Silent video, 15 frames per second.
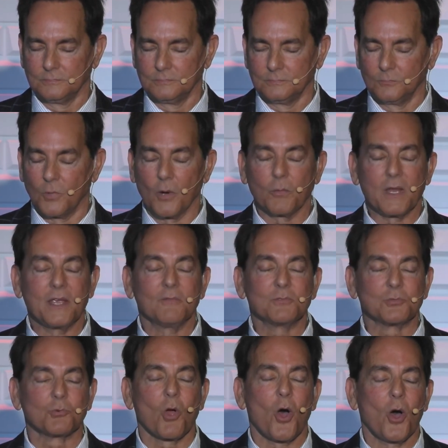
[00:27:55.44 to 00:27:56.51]
where we have
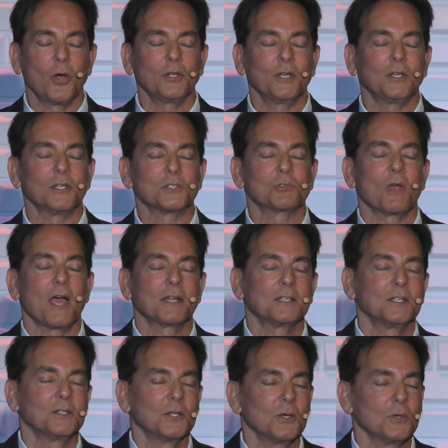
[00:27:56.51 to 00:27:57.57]
drawn and
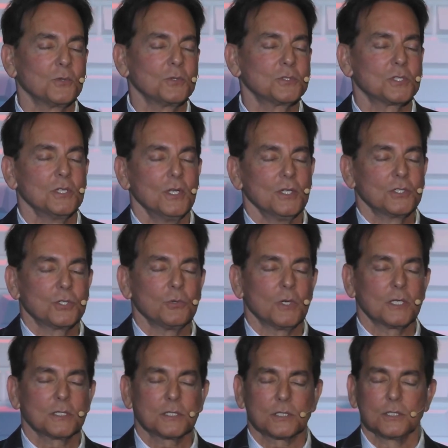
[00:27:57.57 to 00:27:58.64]
attracted those to
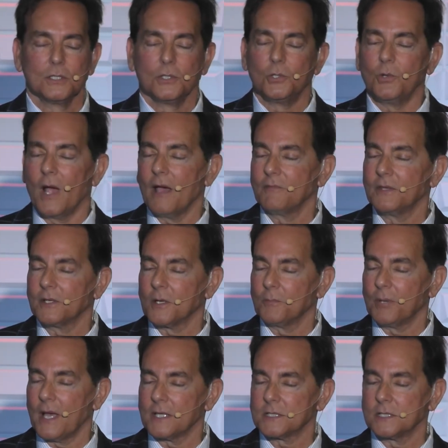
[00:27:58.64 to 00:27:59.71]
us who have the
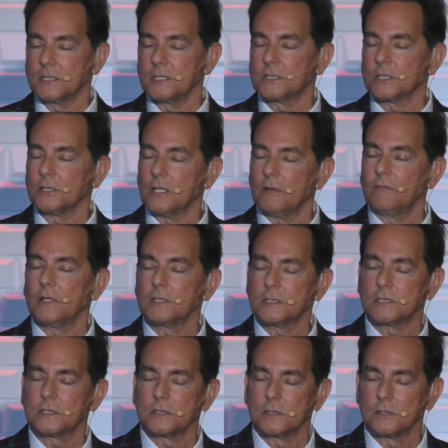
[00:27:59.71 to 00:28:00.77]
capacity to love
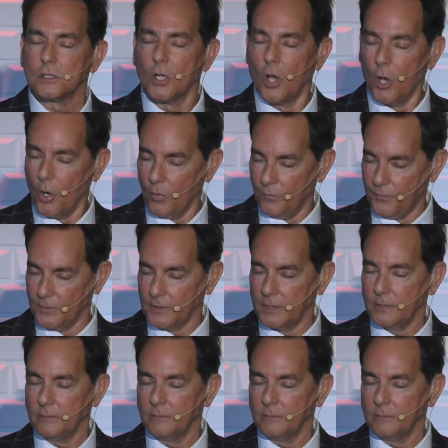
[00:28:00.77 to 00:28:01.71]
us, hopefully,